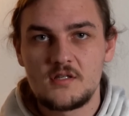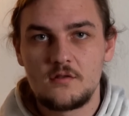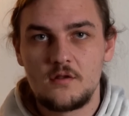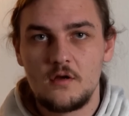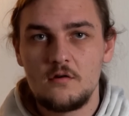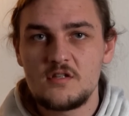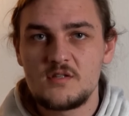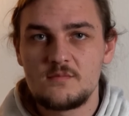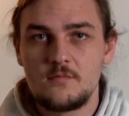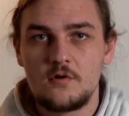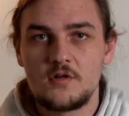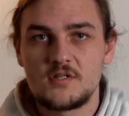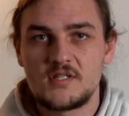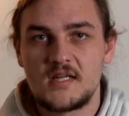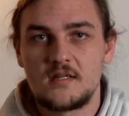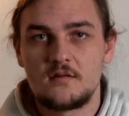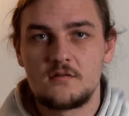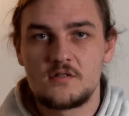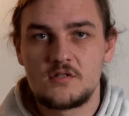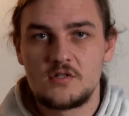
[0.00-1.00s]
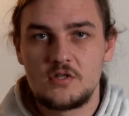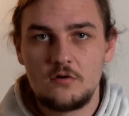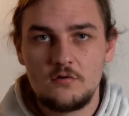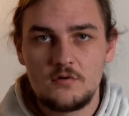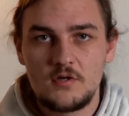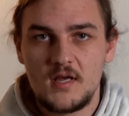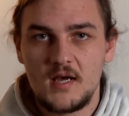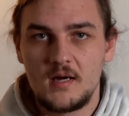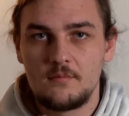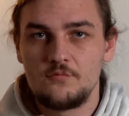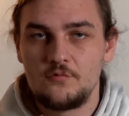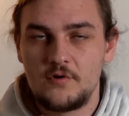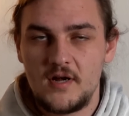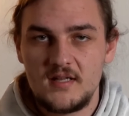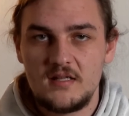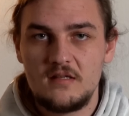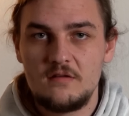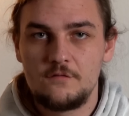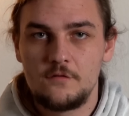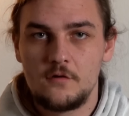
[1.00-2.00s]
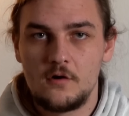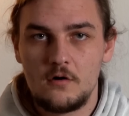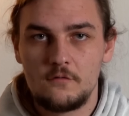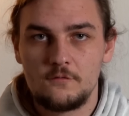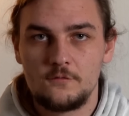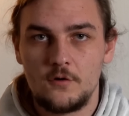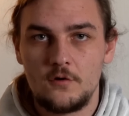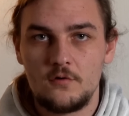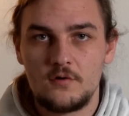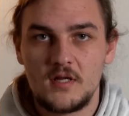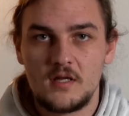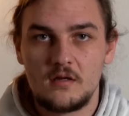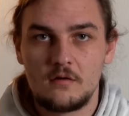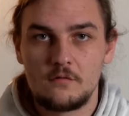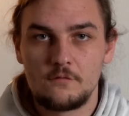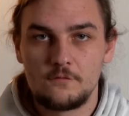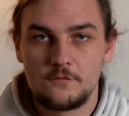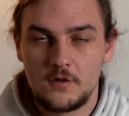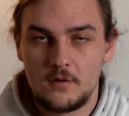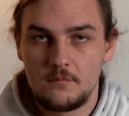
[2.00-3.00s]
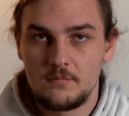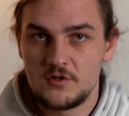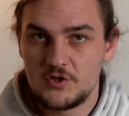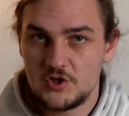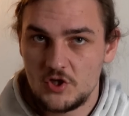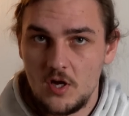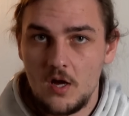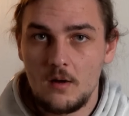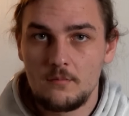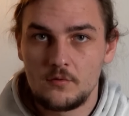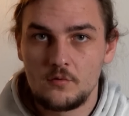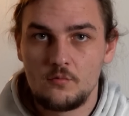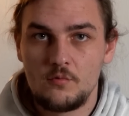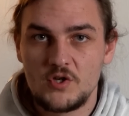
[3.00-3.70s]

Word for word: those motorcycles don't come ready for off-roading from the shop,